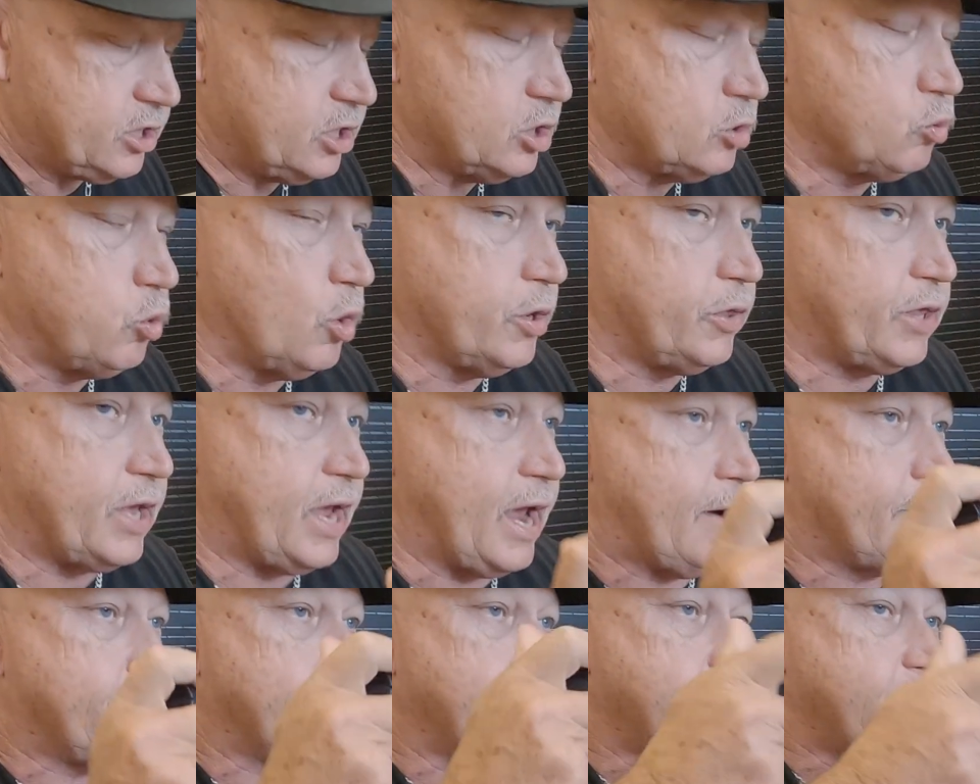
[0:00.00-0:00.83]
this is
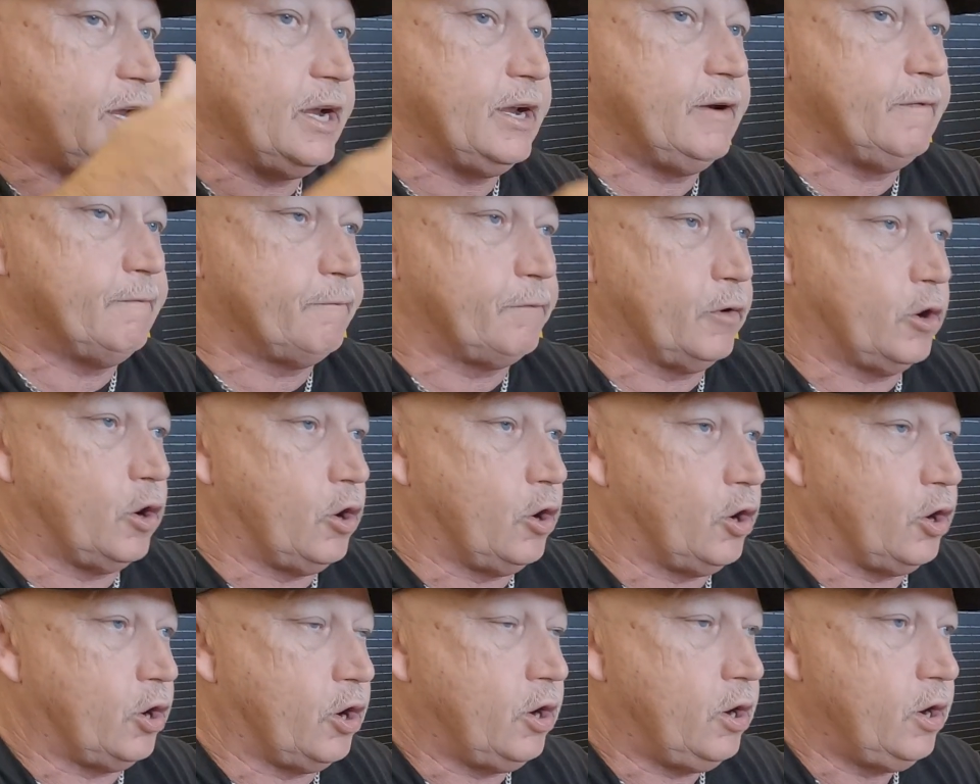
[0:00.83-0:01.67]
with every
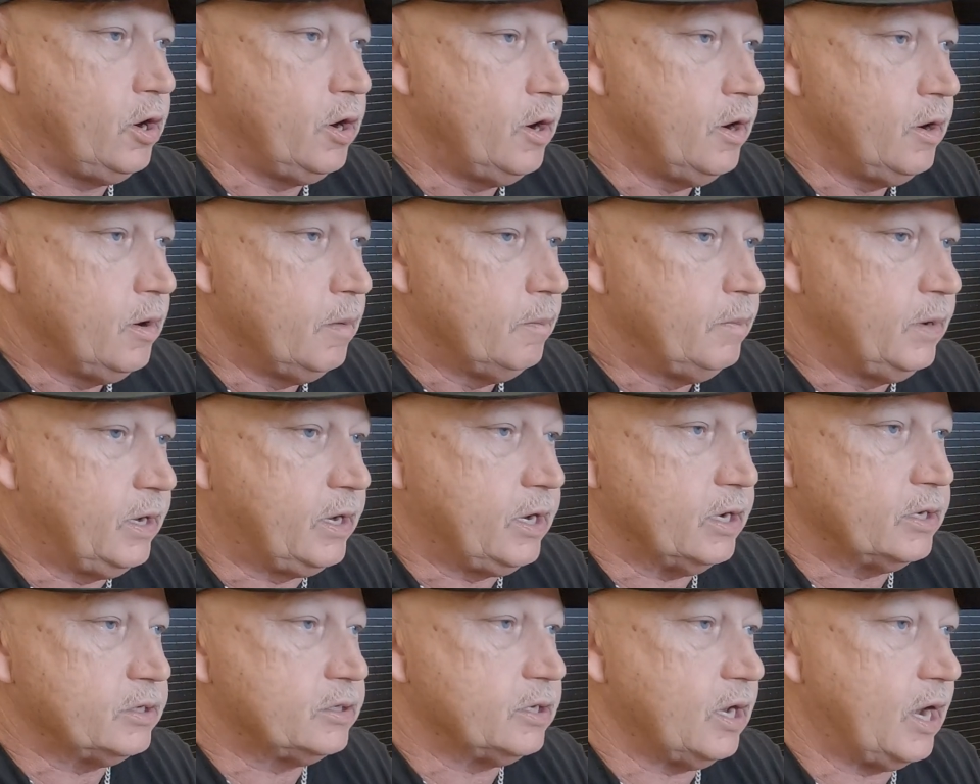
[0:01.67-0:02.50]
inverter,
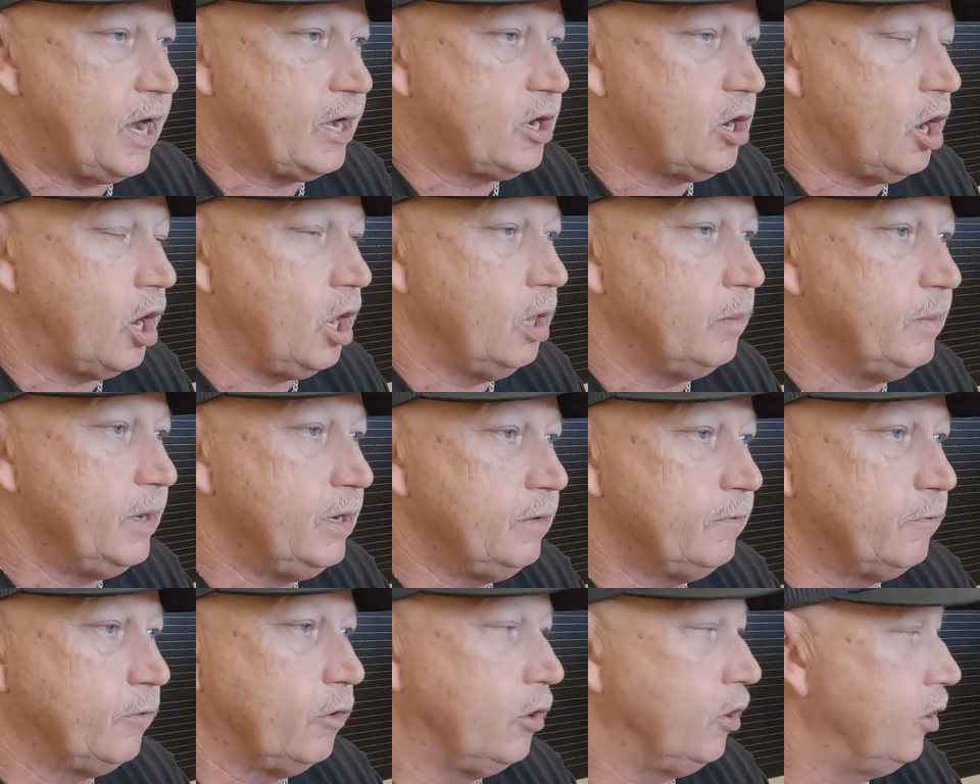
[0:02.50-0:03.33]
because I call them
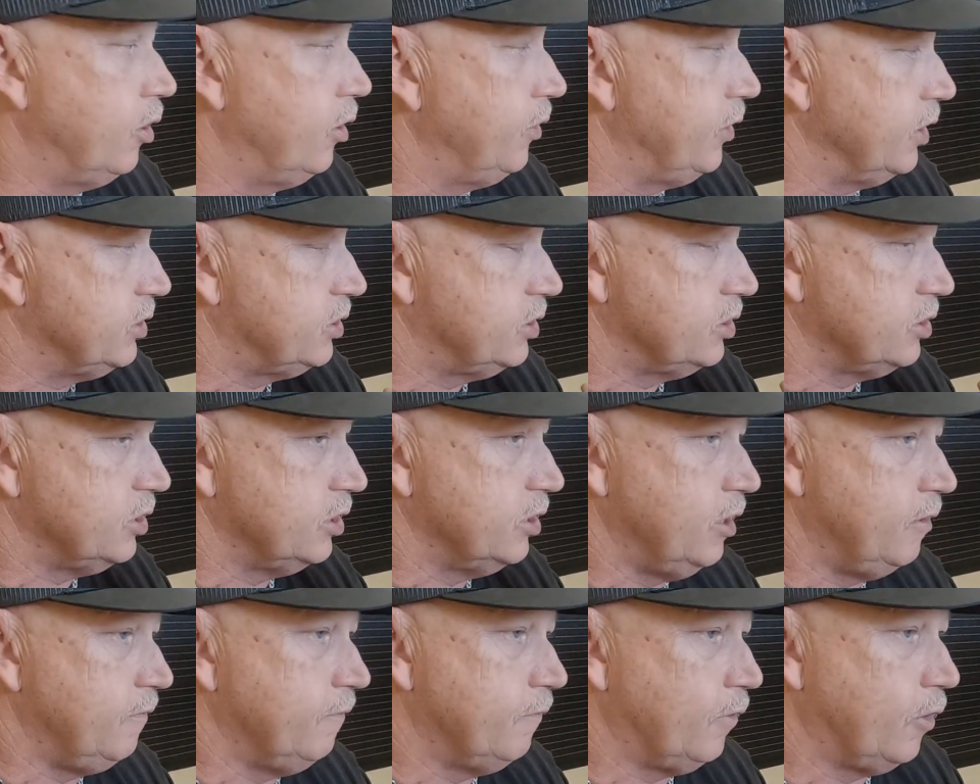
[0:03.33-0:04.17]
inverter. This is
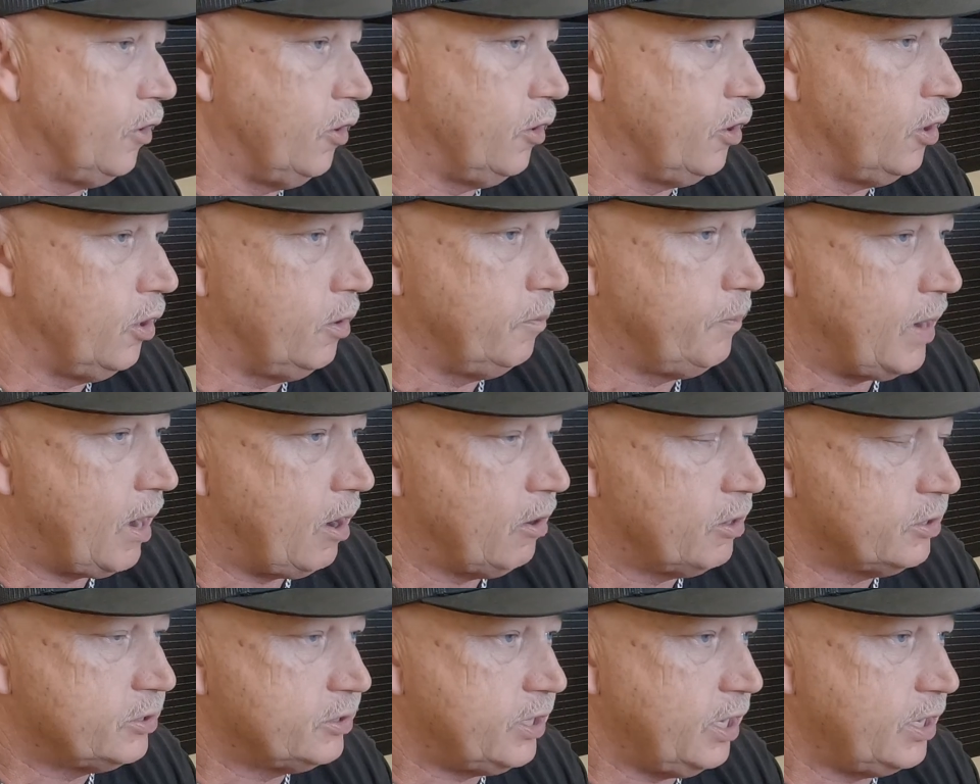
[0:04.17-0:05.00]
an inverter
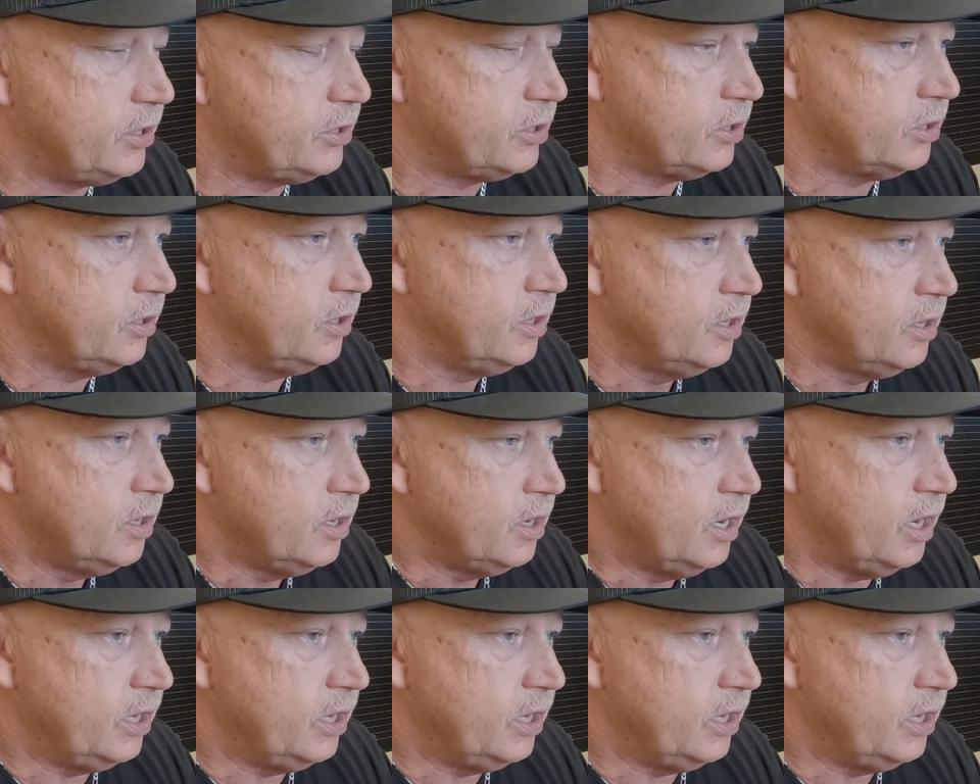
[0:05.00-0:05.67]
power station.